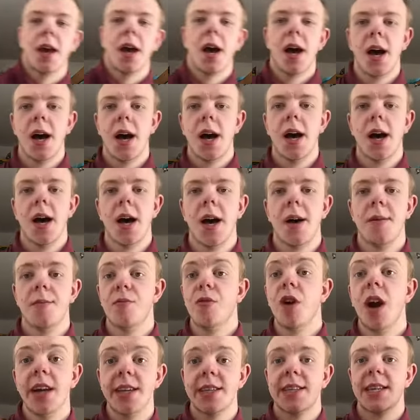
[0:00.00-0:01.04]

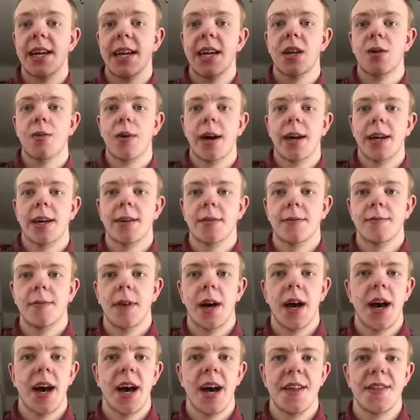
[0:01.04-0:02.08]
Right, anyway,
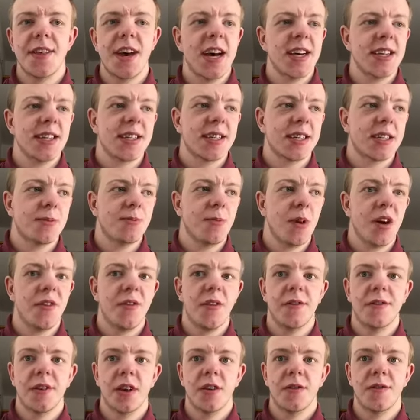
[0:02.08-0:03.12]
that's my
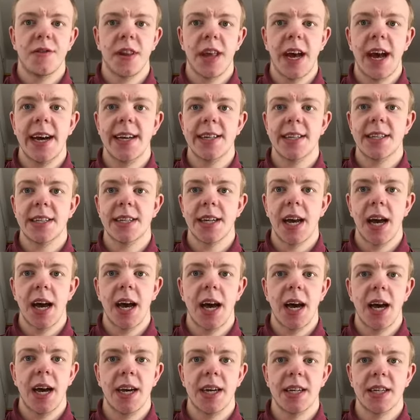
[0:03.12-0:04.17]
review for that.
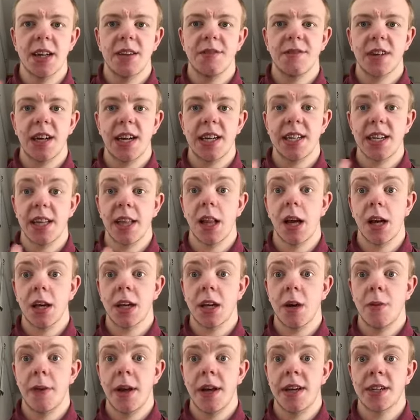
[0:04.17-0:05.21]
Don't forget to like,
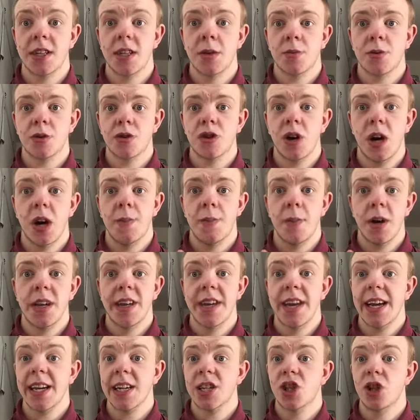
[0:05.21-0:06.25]
comment and subscribe. My
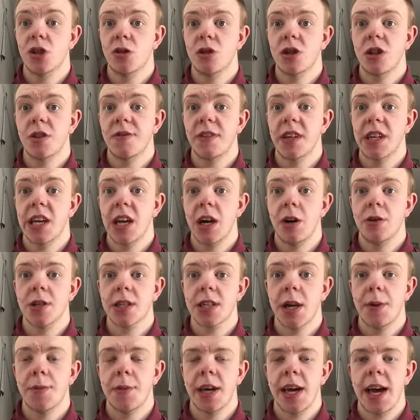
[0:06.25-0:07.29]
next YouTube video is
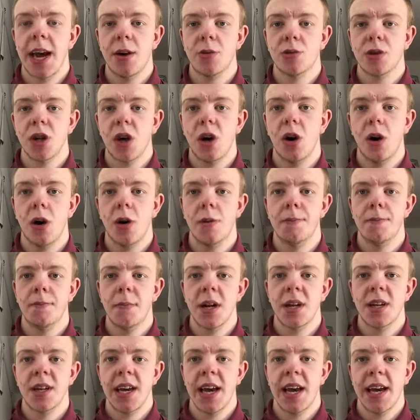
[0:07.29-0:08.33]
coming out on
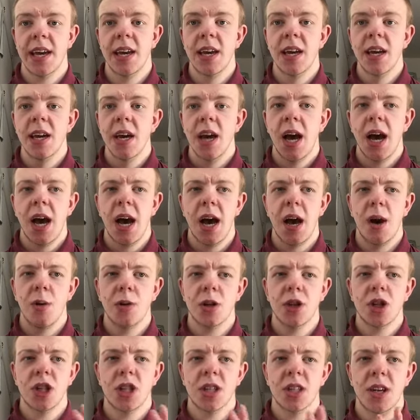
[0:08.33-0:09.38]
Monday,
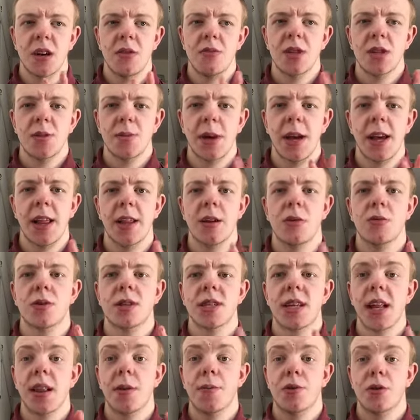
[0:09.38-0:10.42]
which is going to be a little
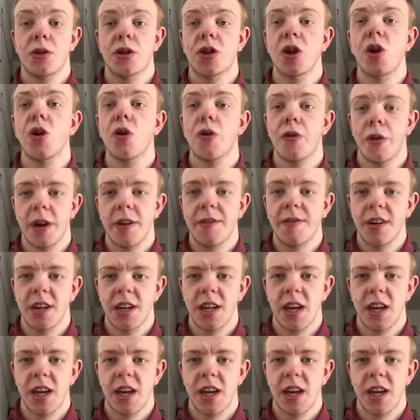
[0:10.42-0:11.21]
celebratory